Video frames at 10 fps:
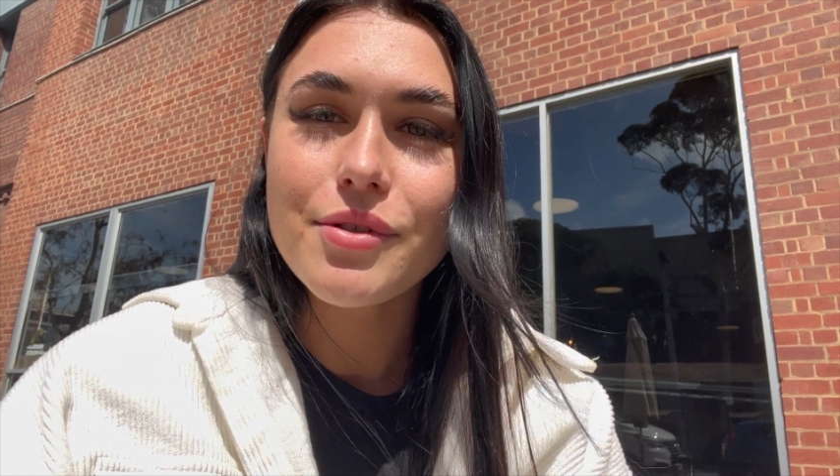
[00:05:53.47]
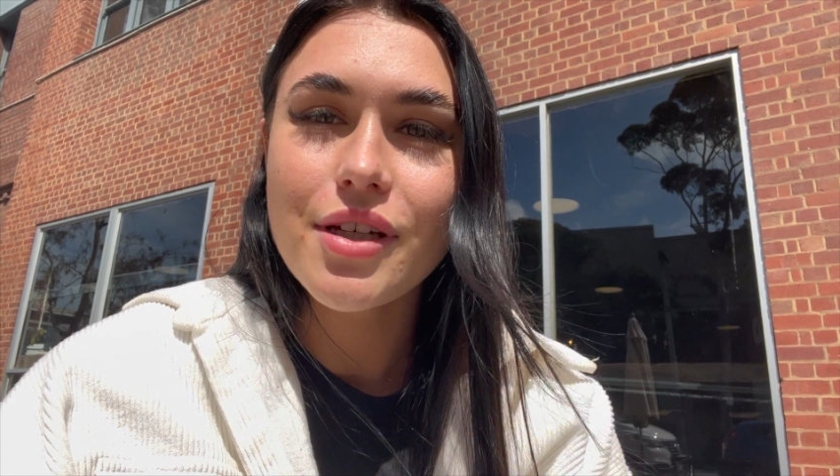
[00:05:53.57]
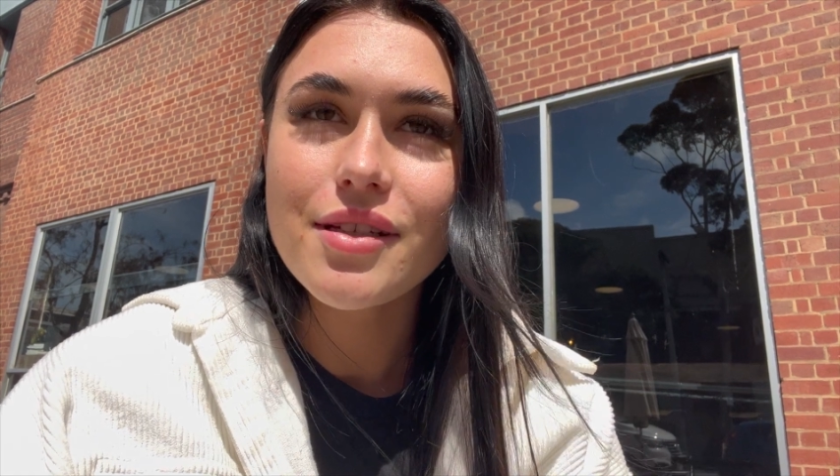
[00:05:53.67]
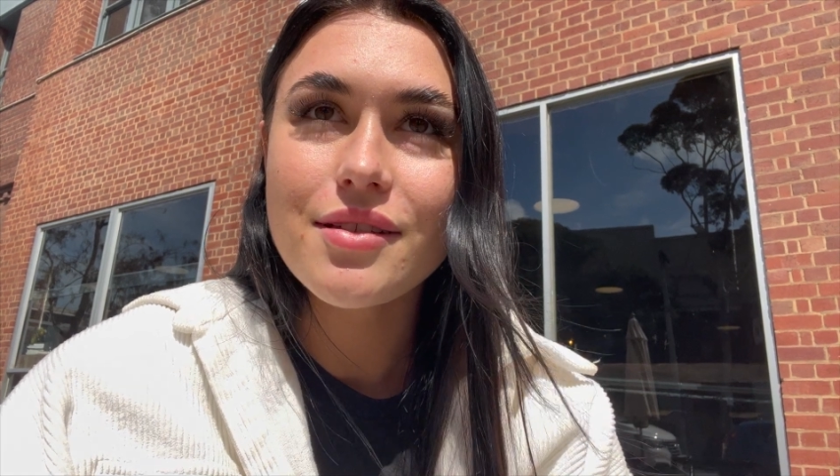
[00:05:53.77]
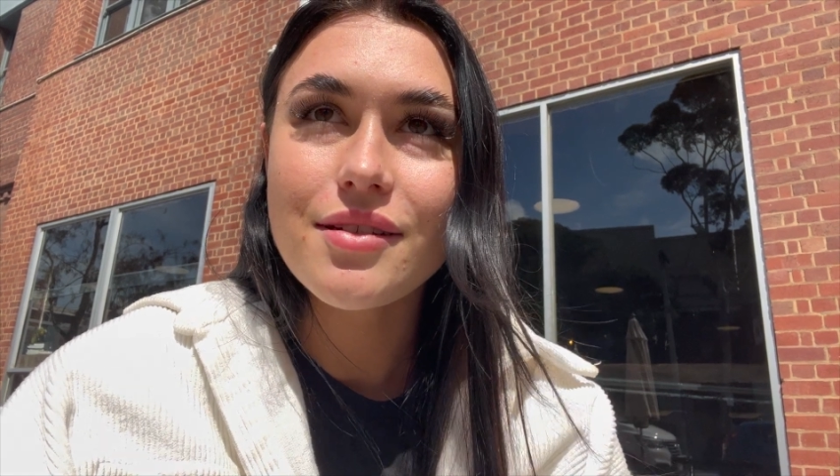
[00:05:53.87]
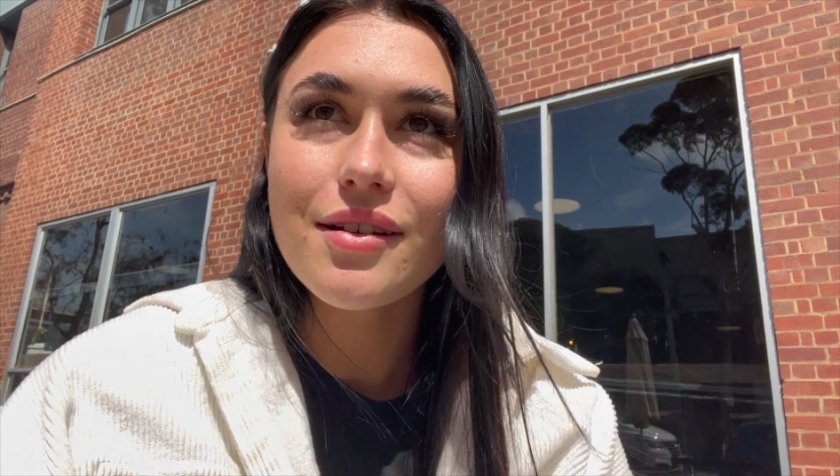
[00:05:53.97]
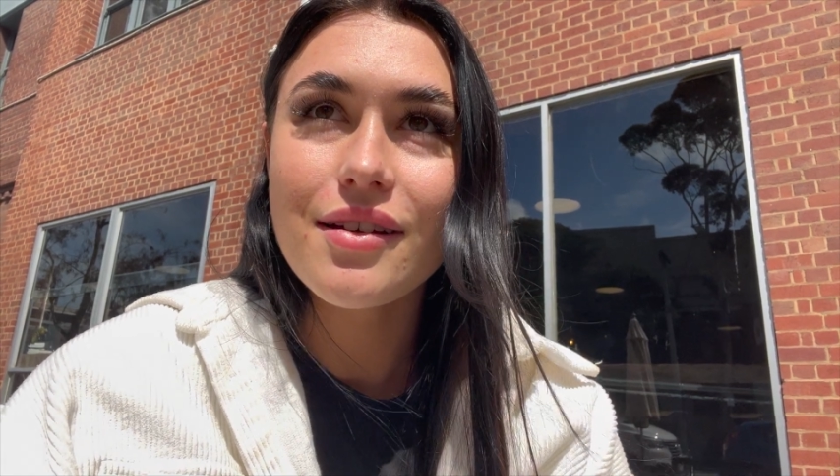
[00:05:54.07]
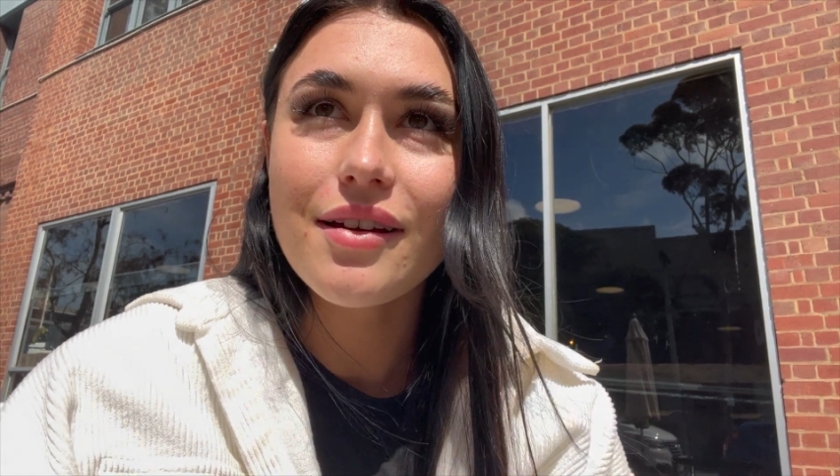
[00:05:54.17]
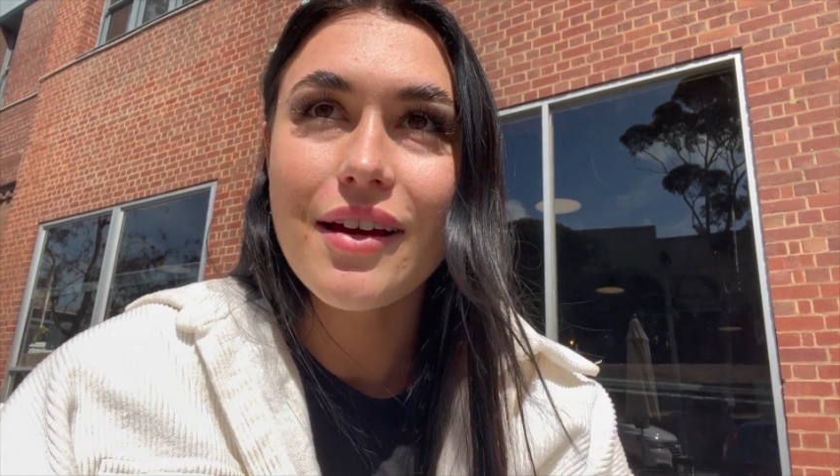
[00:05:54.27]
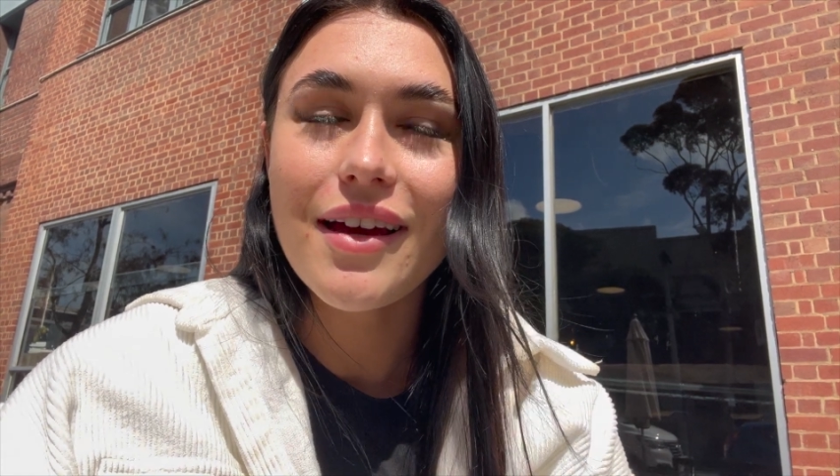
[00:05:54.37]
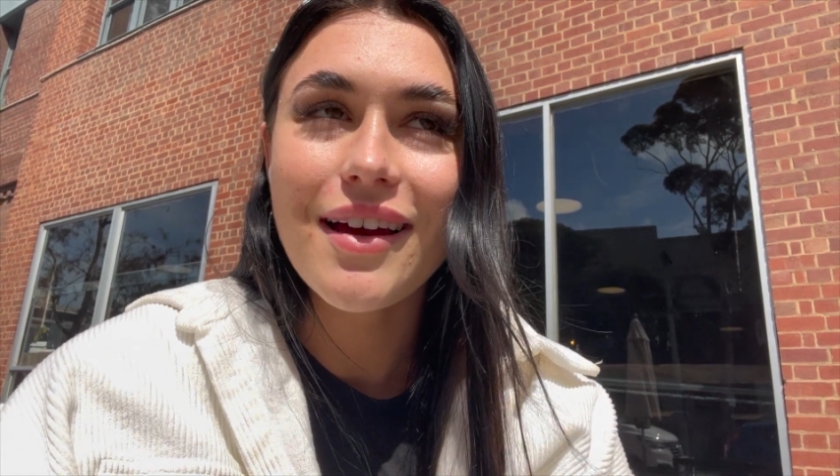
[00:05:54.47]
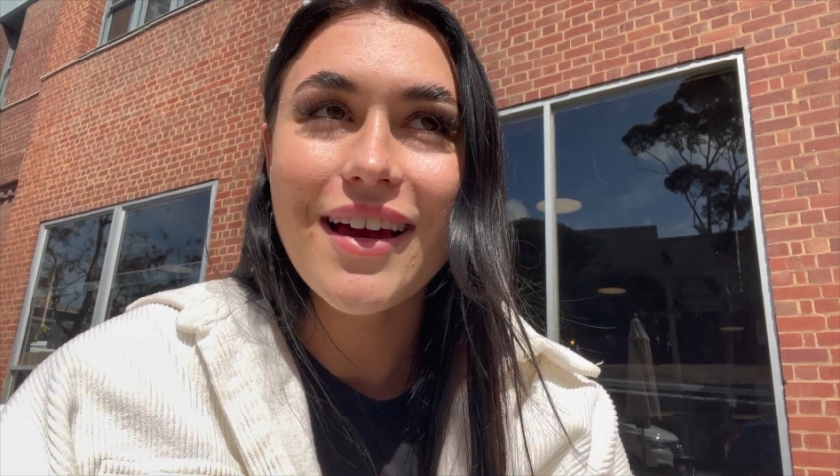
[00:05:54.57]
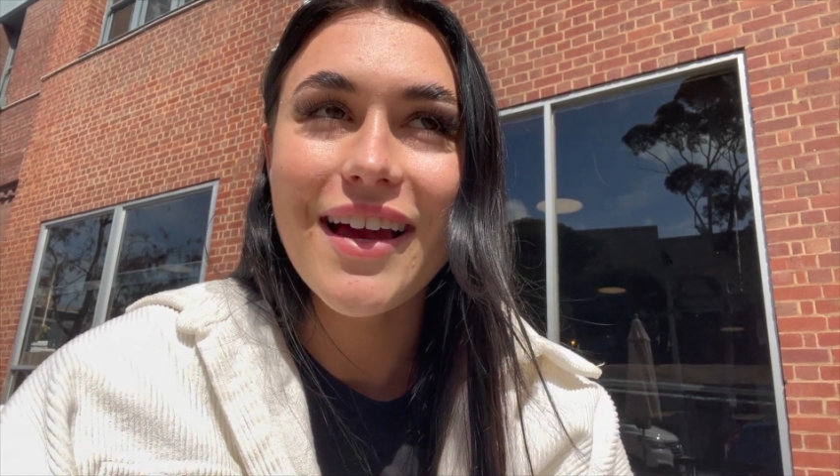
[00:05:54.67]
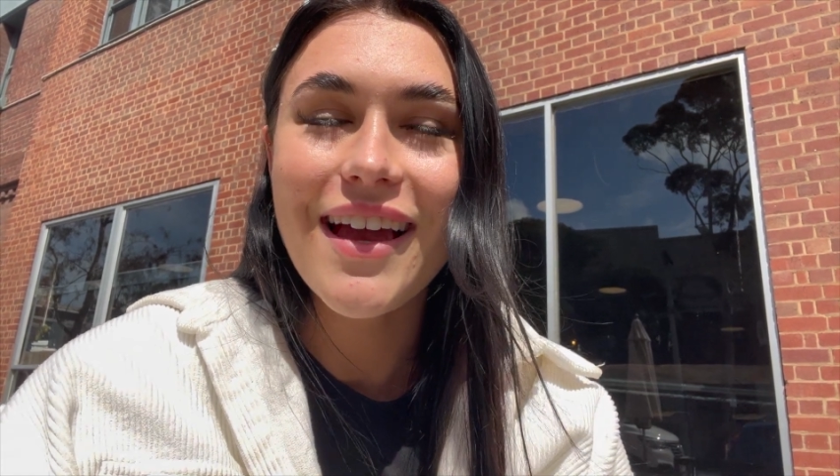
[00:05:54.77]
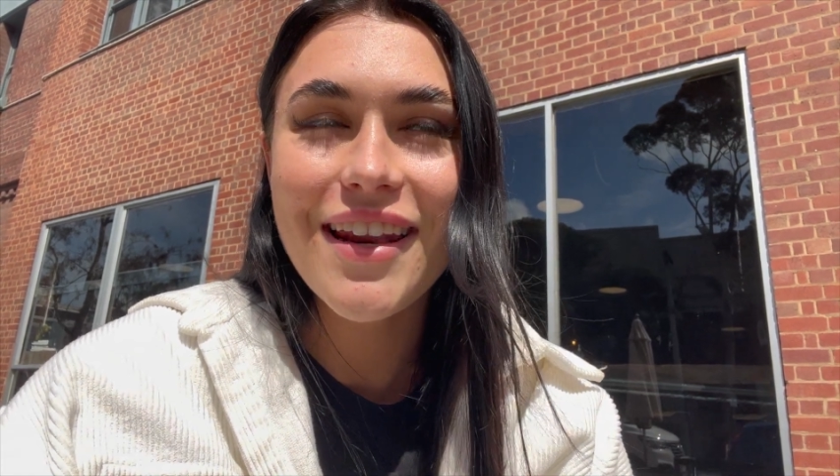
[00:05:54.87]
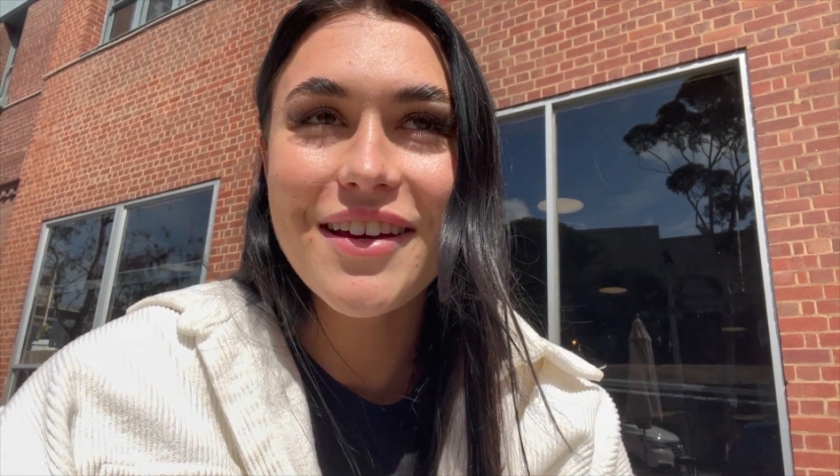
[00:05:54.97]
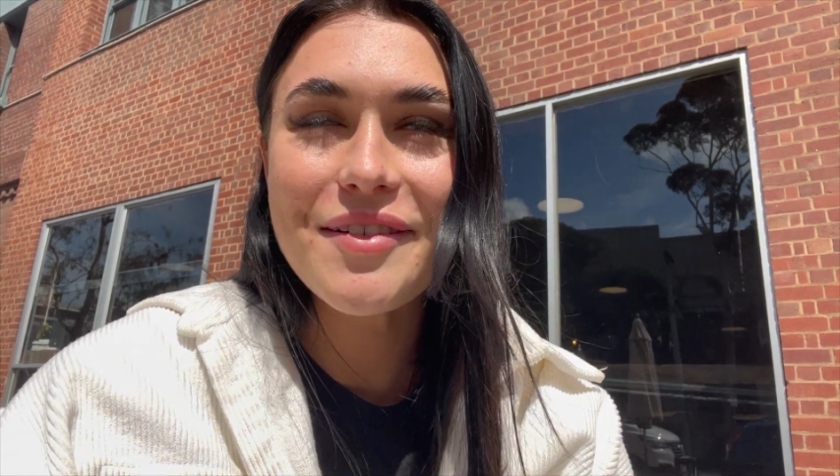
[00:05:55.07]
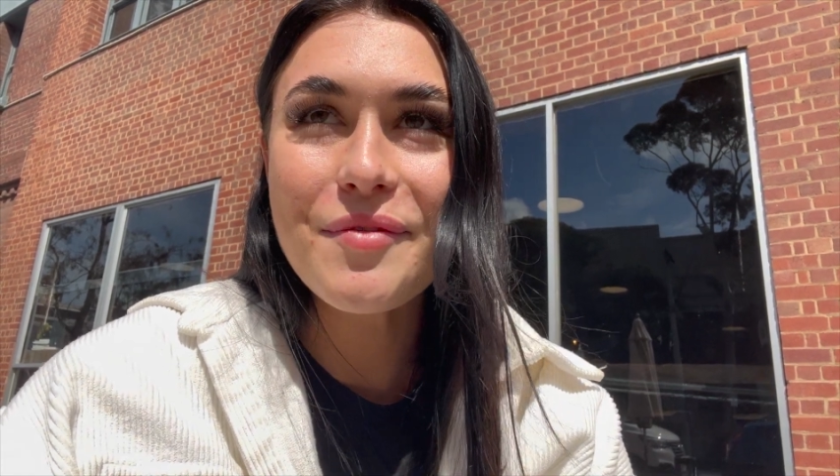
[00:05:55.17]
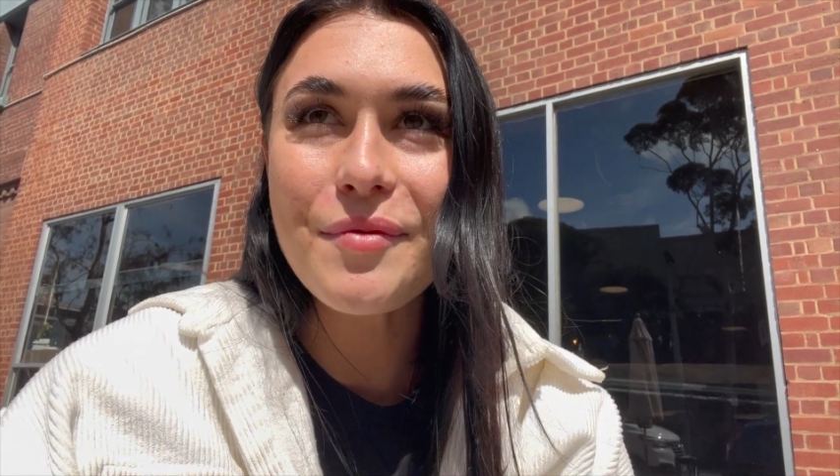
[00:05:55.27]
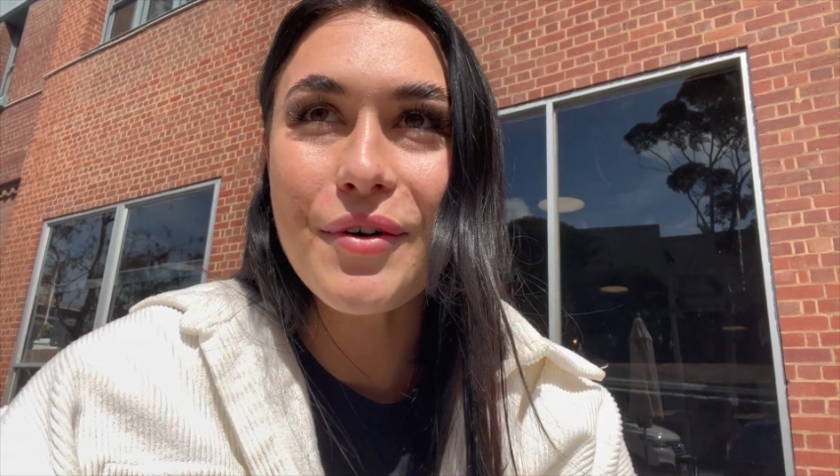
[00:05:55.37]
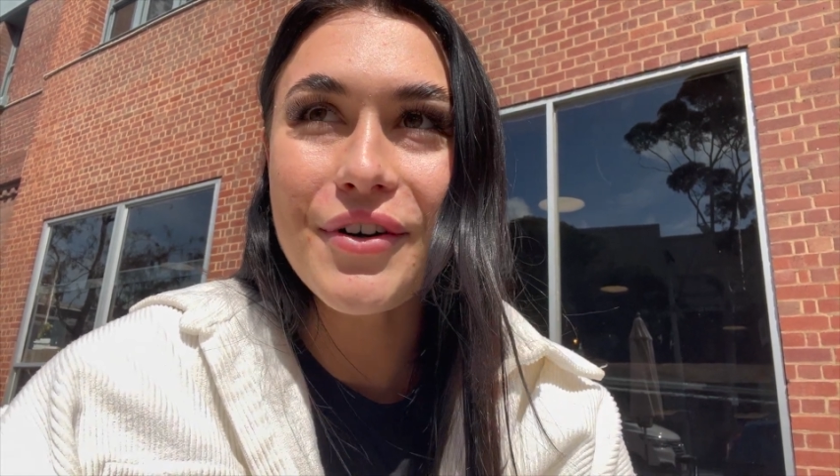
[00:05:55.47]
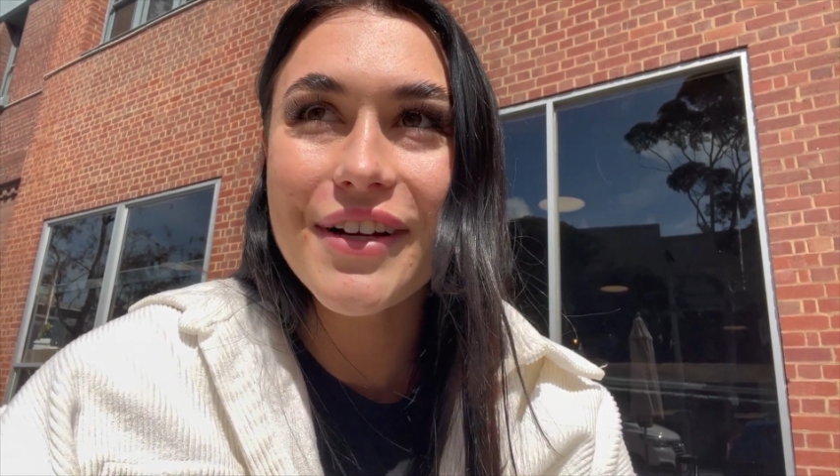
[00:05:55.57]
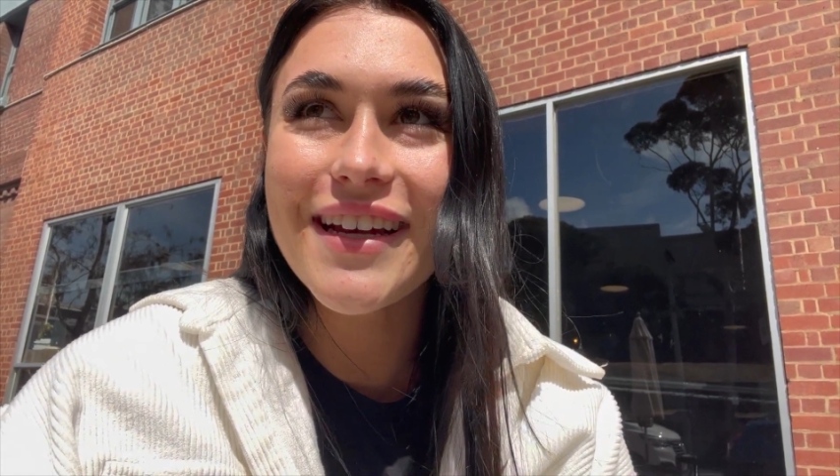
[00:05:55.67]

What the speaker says: just, I had a walk.